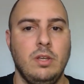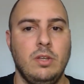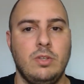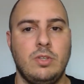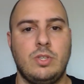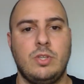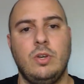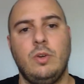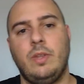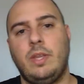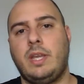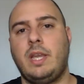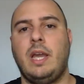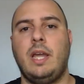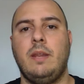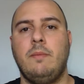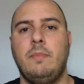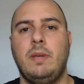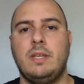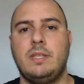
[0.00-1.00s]
So it
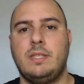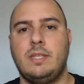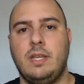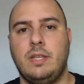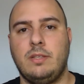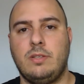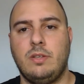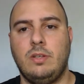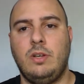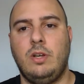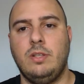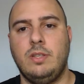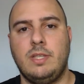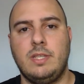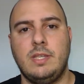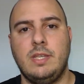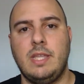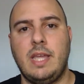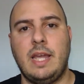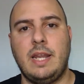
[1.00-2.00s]
kind of makes sense
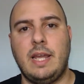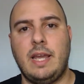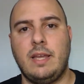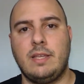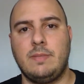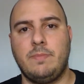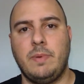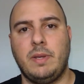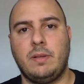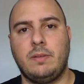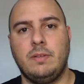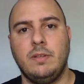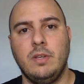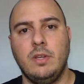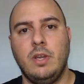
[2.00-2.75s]
onto that aspect